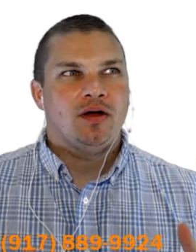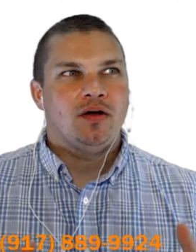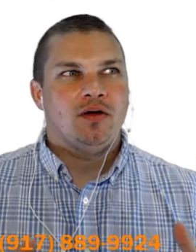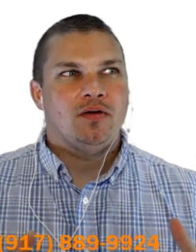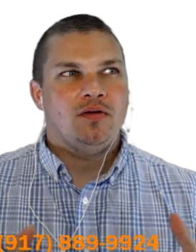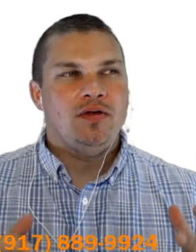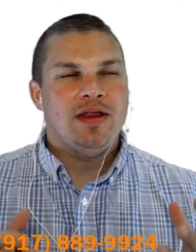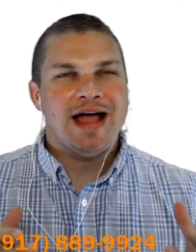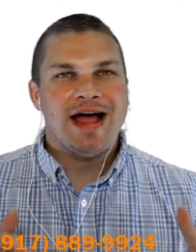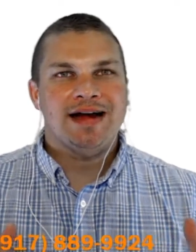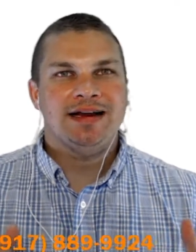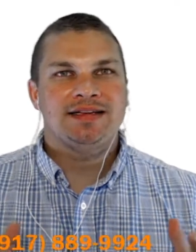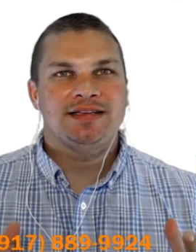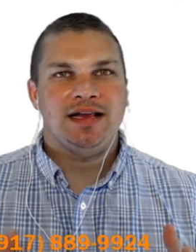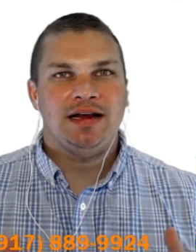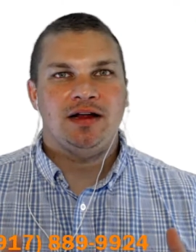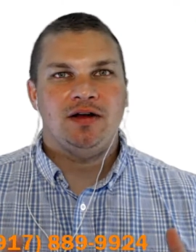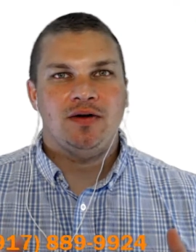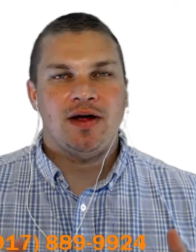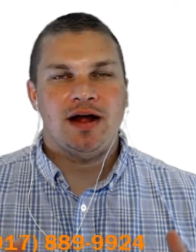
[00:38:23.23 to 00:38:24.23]
Not
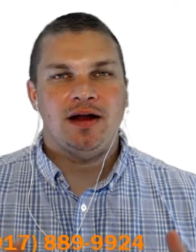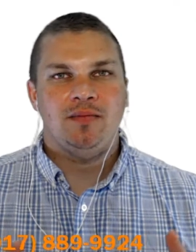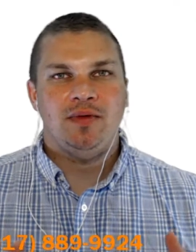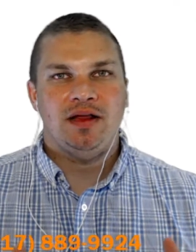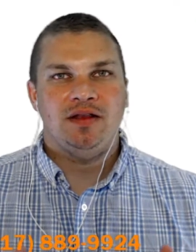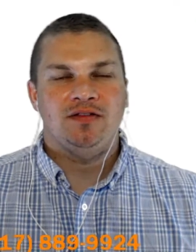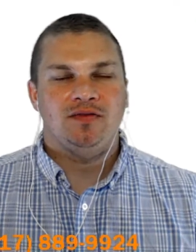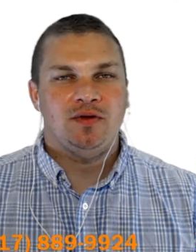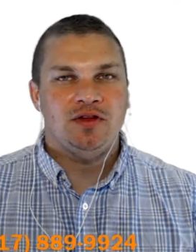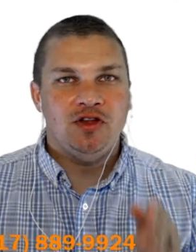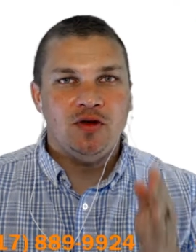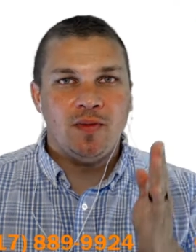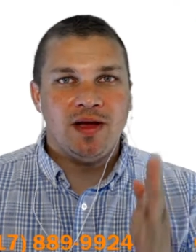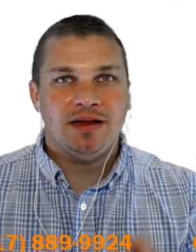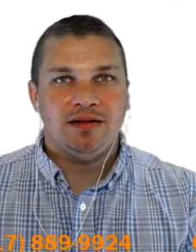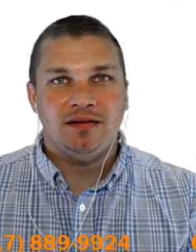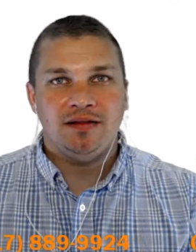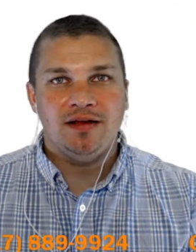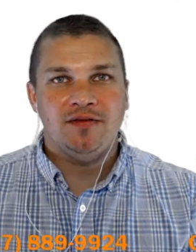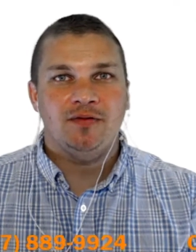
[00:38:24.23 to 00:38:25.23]
extending credit means when you make
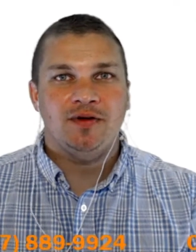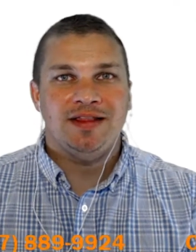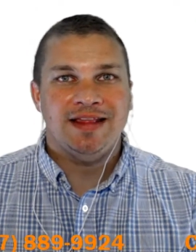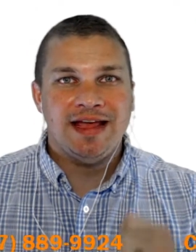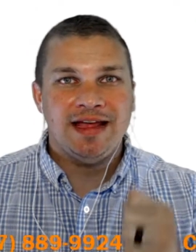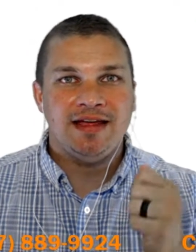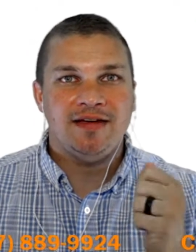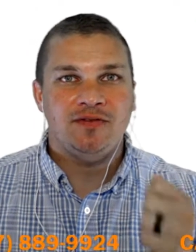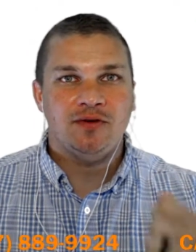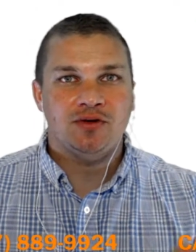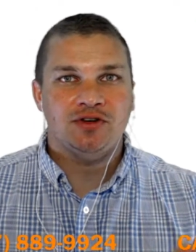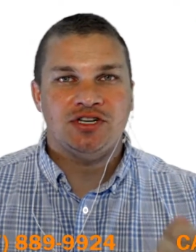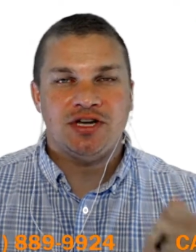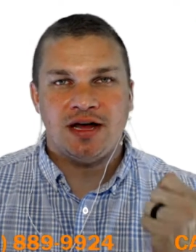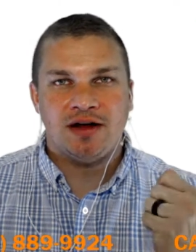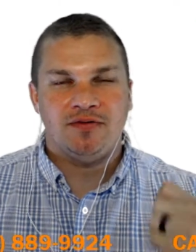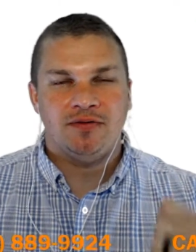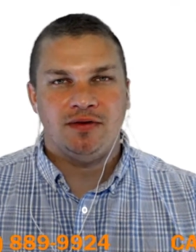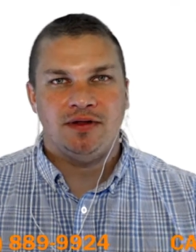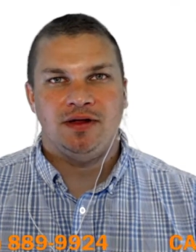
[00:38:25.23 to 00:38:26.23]
delivery, they give you a
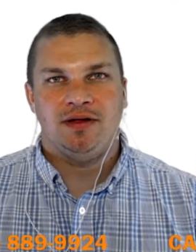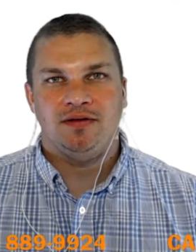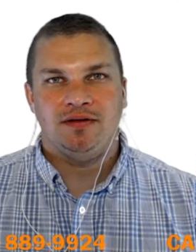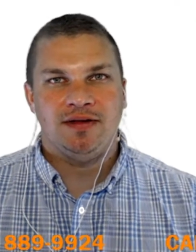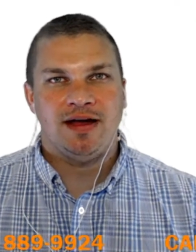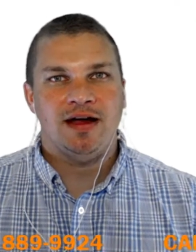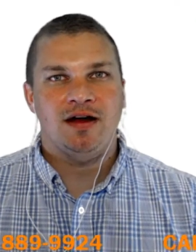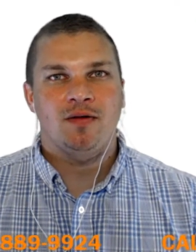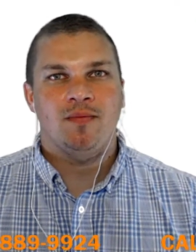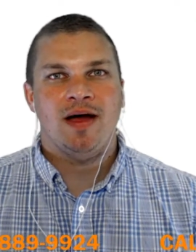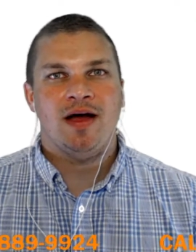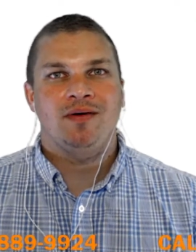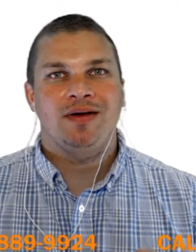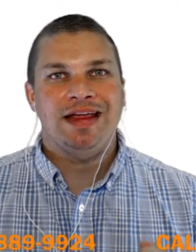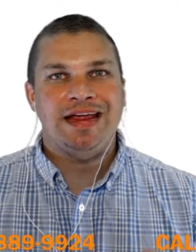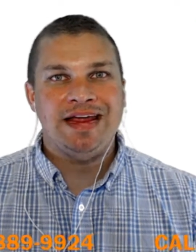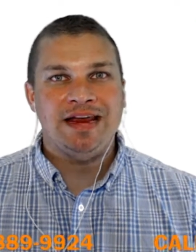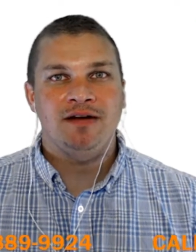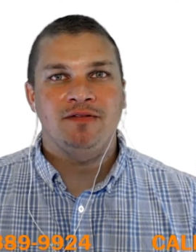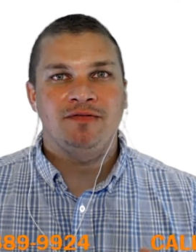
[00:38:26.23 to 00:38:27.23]
check for the entire amount
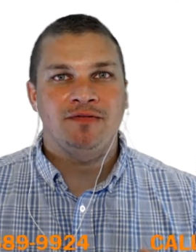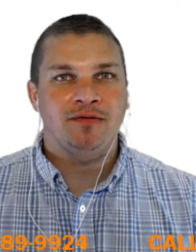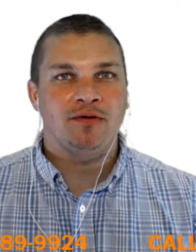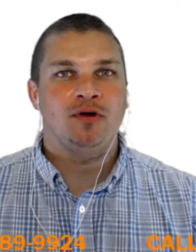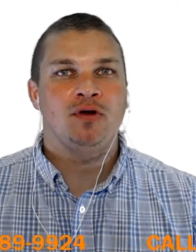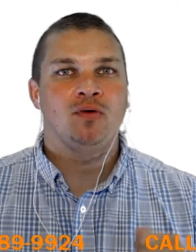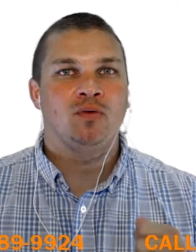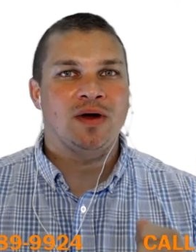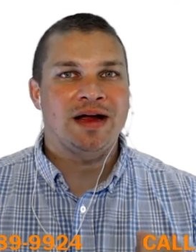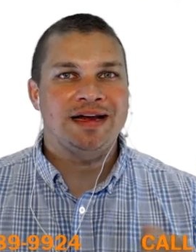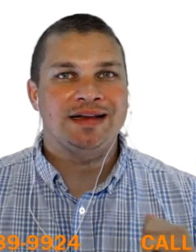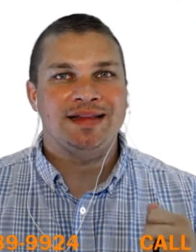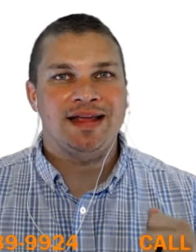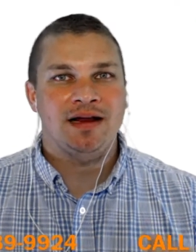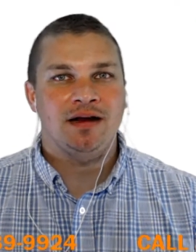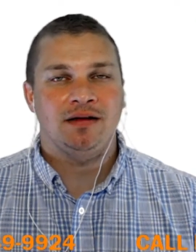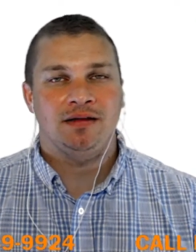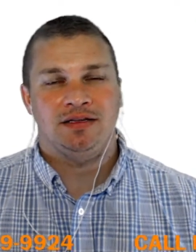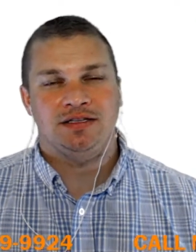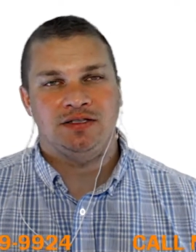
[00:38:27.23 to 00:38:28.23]
in full right then
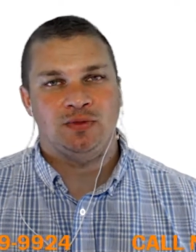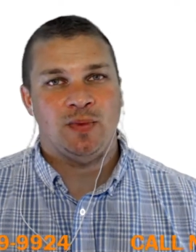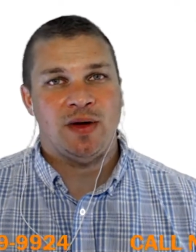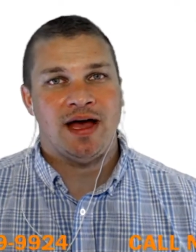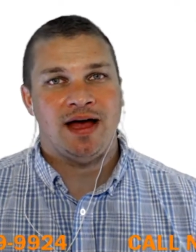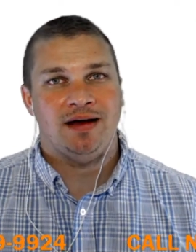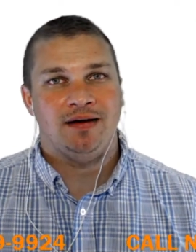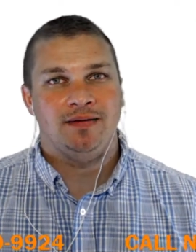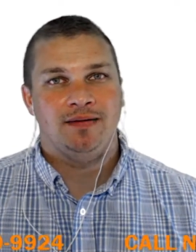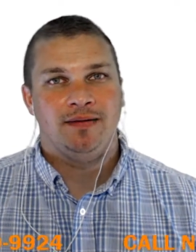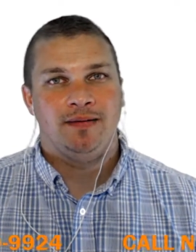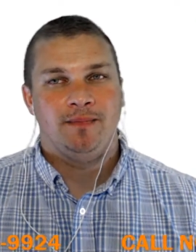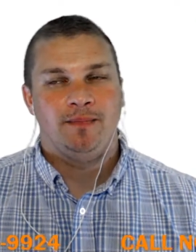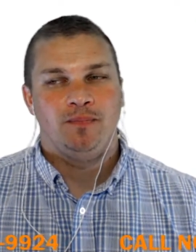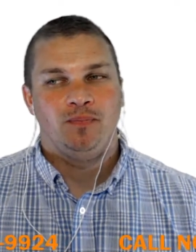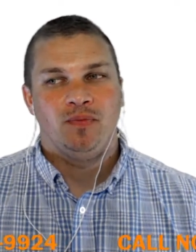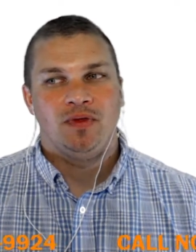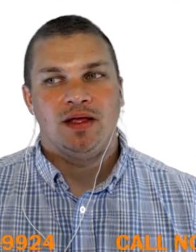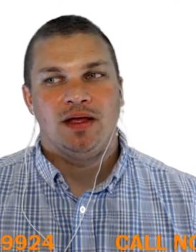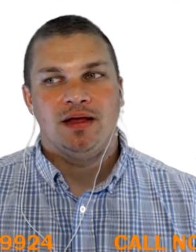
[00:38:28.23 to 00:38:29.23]
on the spot.
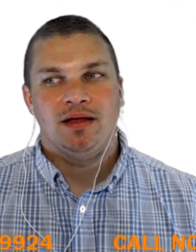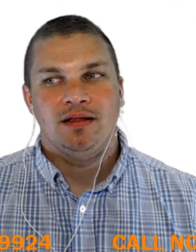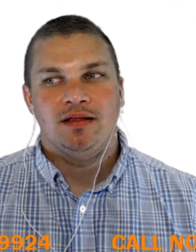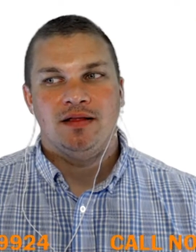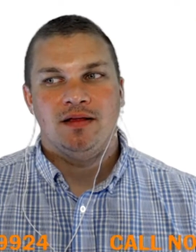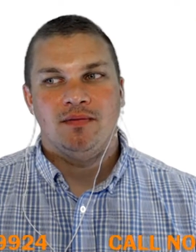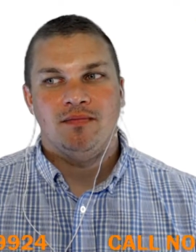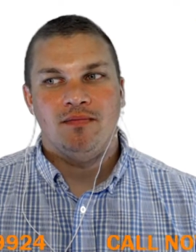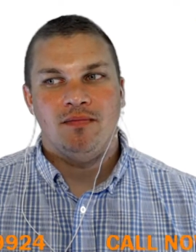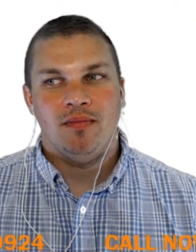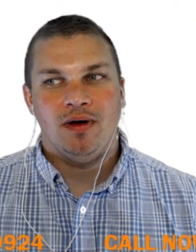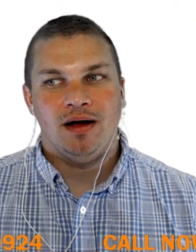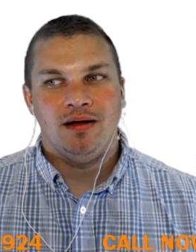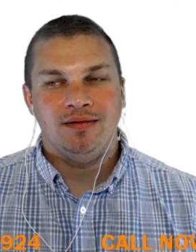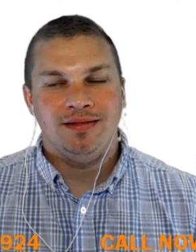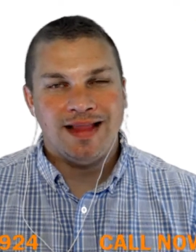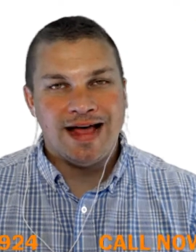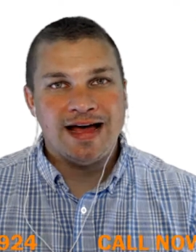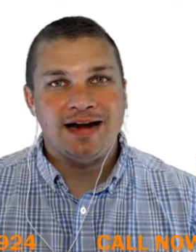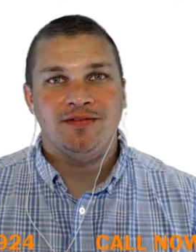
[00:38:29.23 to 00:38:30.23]
A
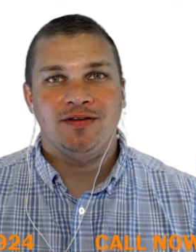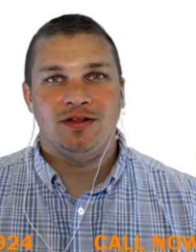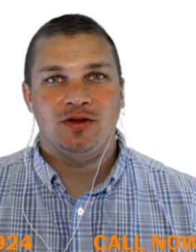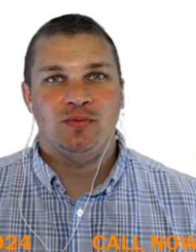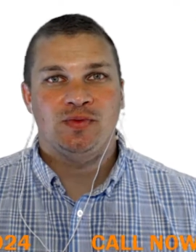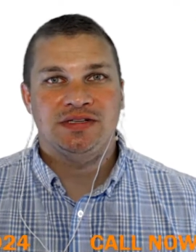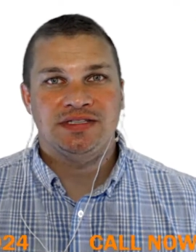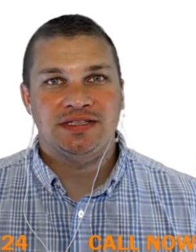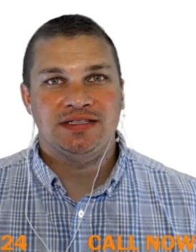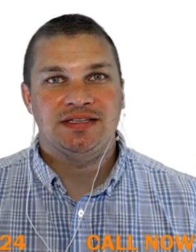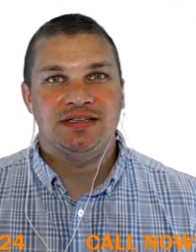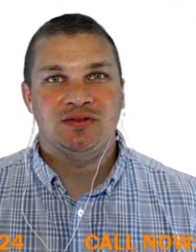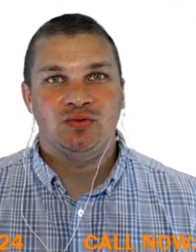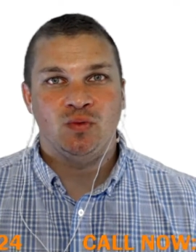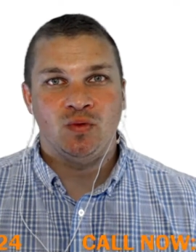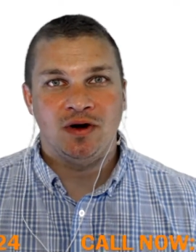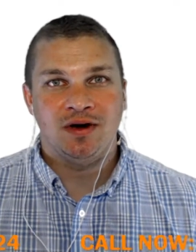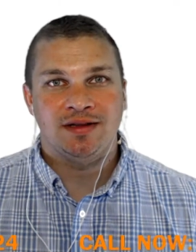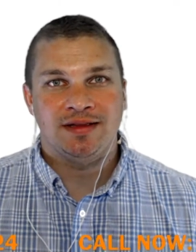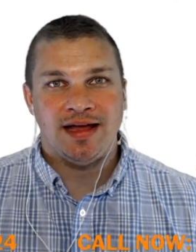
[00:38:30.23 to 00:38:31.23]
lot of other businesses
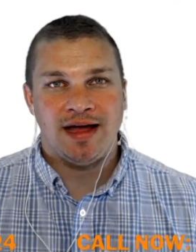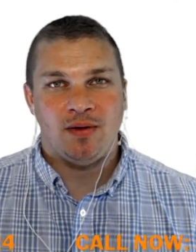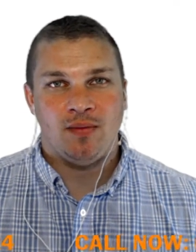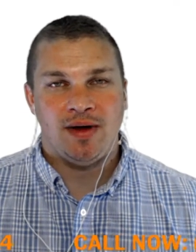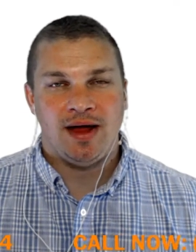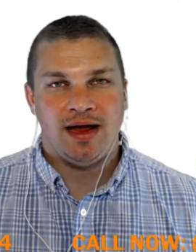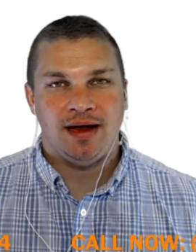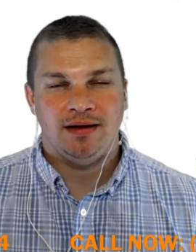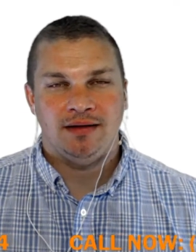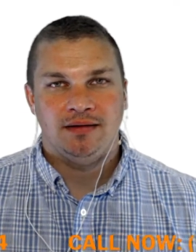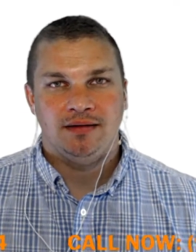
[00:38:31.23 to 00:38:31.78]
work that way.